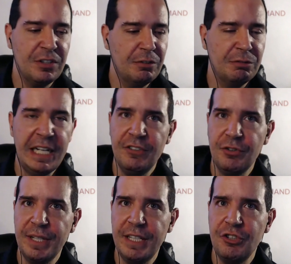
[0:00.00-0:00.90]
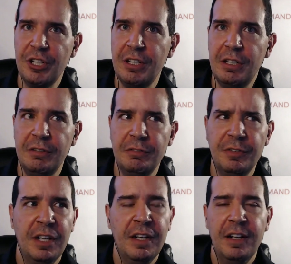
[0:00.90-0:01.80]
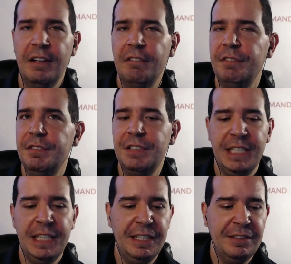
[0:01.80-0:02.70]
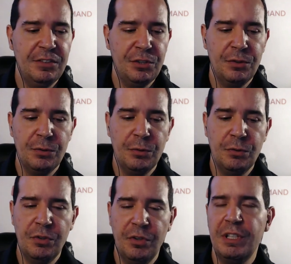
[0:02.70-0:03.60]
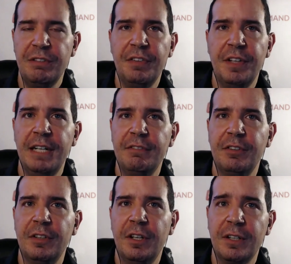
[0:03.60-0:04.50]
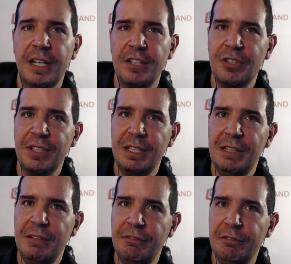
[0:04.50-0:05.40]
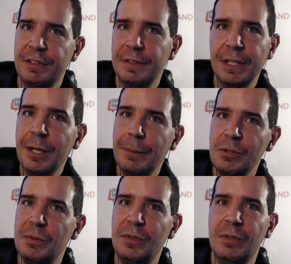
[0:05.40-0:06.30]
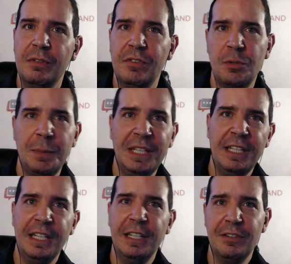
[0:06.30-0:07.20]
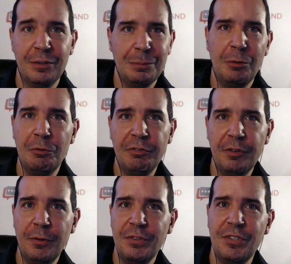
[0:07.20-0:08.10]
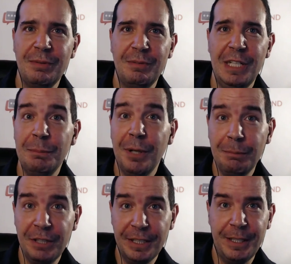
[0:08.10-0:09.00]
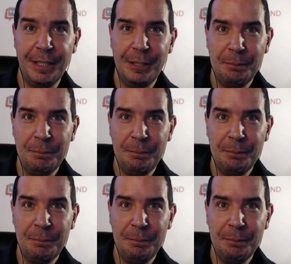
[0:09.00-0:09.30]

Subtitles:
age range of 15 to 35 are actually very comfortable speaking into their mobile phones in public.